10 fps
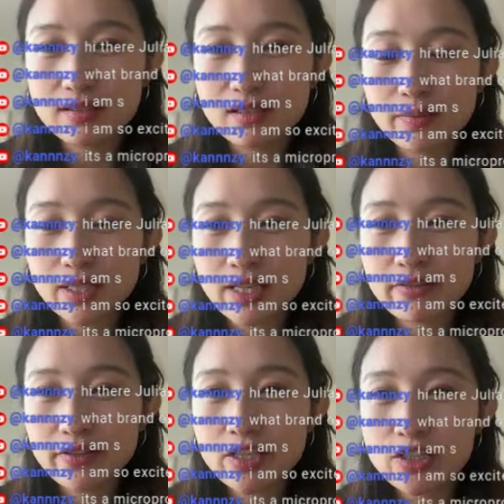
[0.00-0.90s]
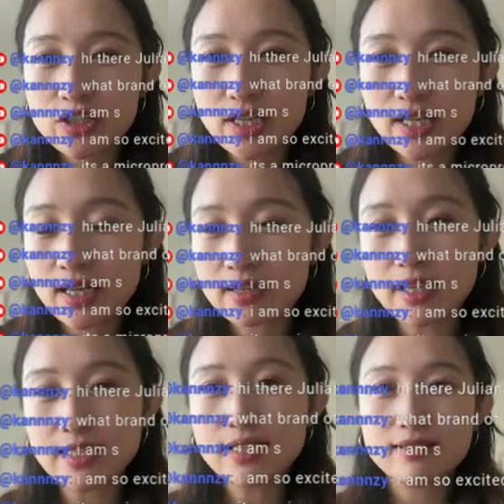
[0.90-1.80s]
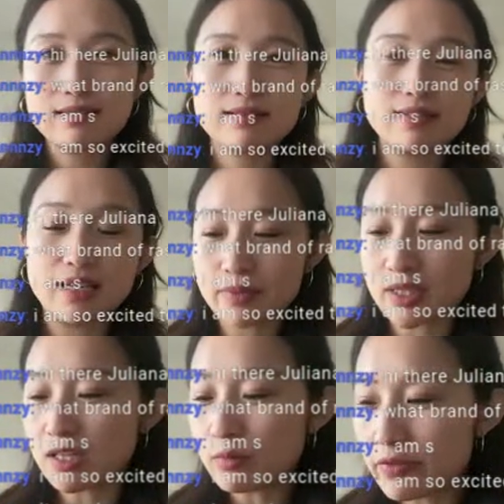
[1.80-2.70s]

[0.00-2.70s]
I'm gonna hit finish and then that's it. I'm gonna come